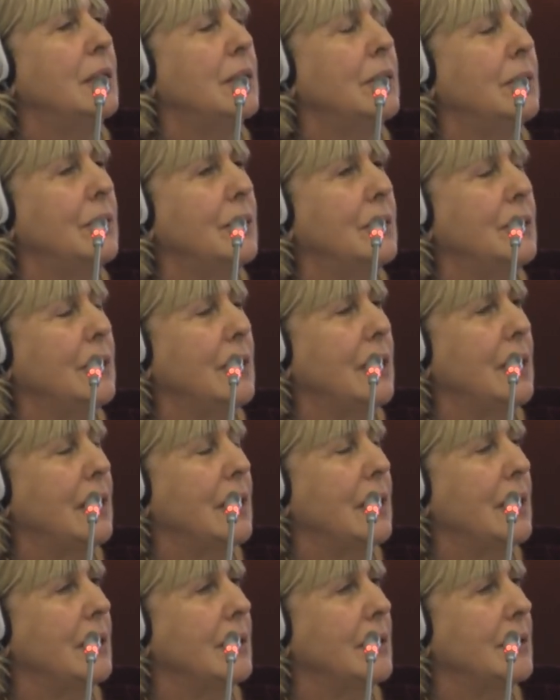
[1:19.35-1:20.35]
they
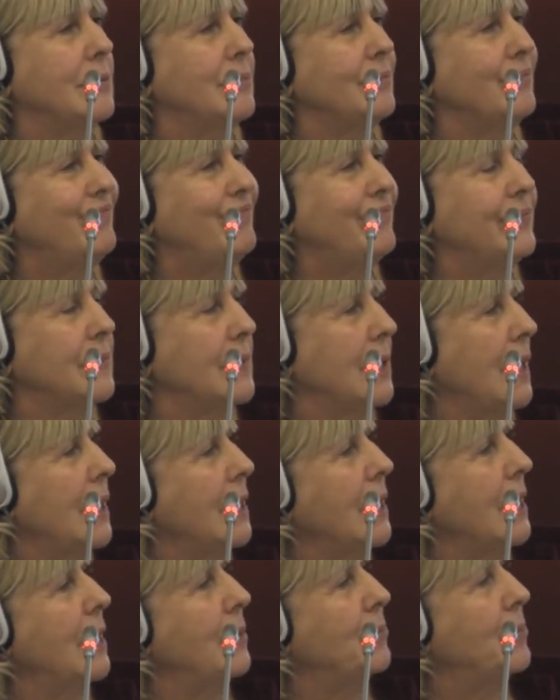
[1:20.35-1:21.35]
are um,
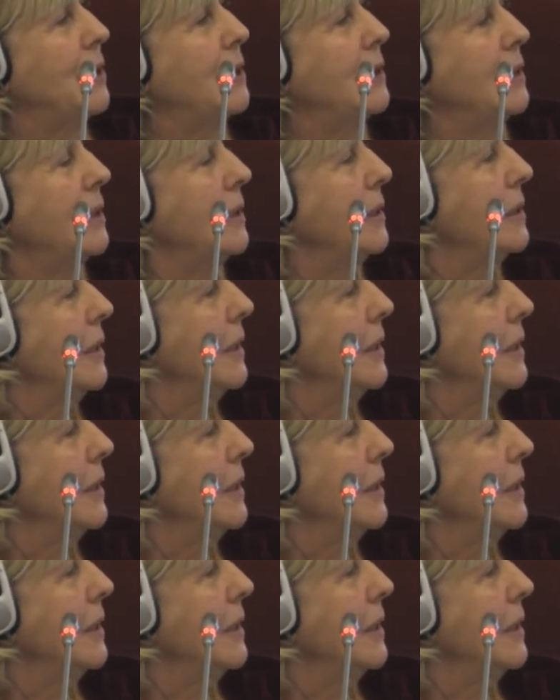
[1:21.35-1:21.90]
unhappy in